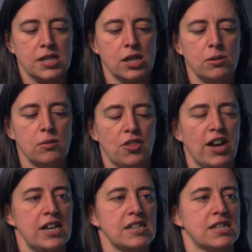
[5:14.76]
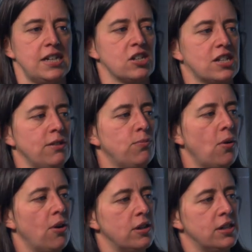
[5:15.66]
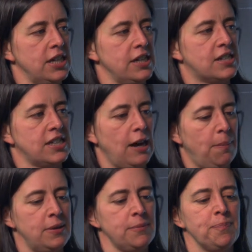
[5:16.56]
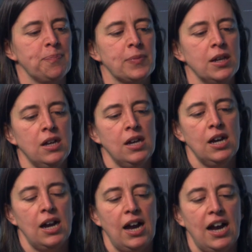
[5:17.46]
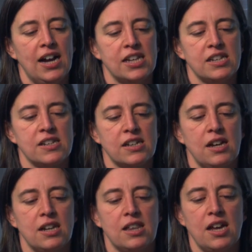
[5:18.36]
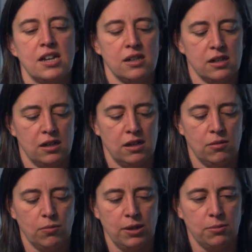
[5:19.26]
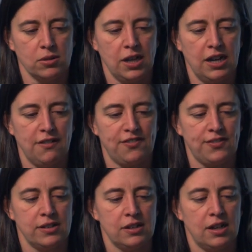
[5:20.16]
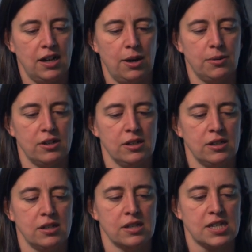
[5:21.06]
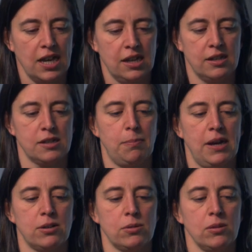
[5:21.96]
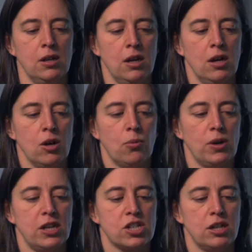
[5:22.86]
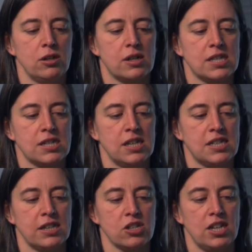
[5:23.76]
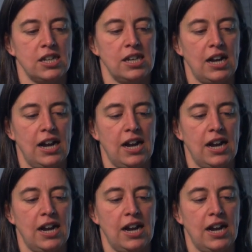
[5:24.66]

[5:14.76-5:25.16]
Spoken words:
So that is essentially what needs to happen. And then we will have our second panel, which looks essentially